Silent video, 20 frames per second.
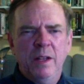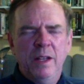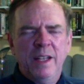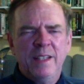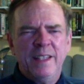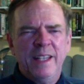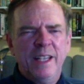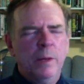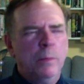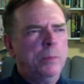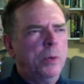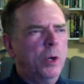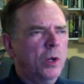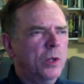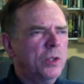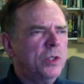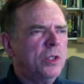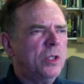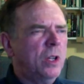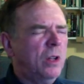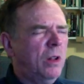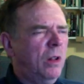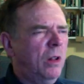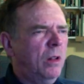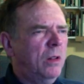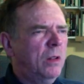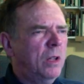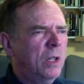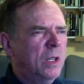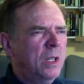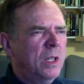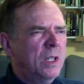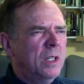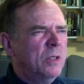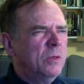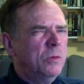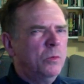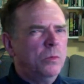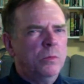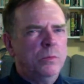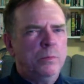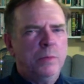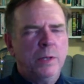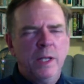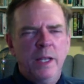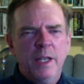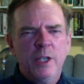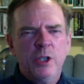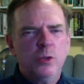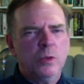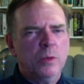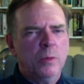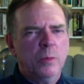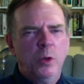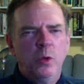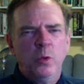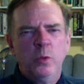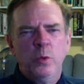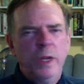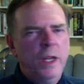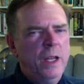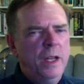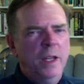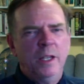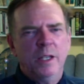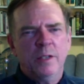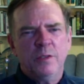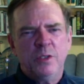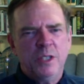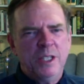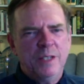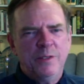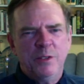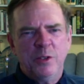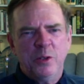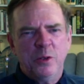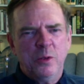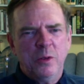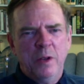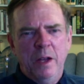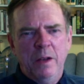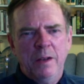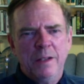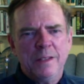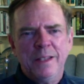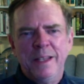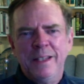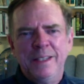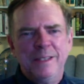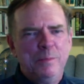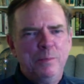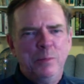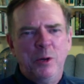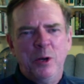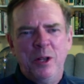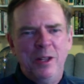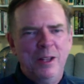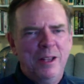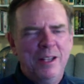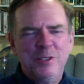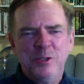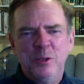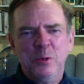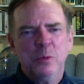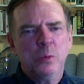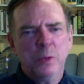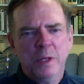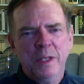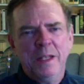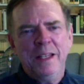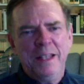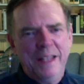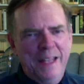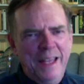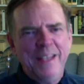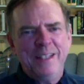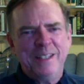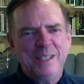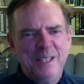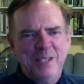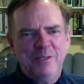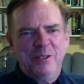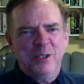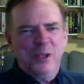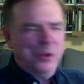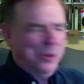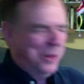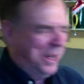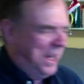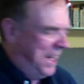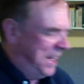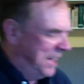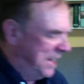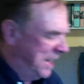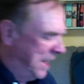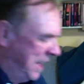like a personal, pleasurable reading of Stephen Crane. It's like Paul Auster really likes Stephen Crane,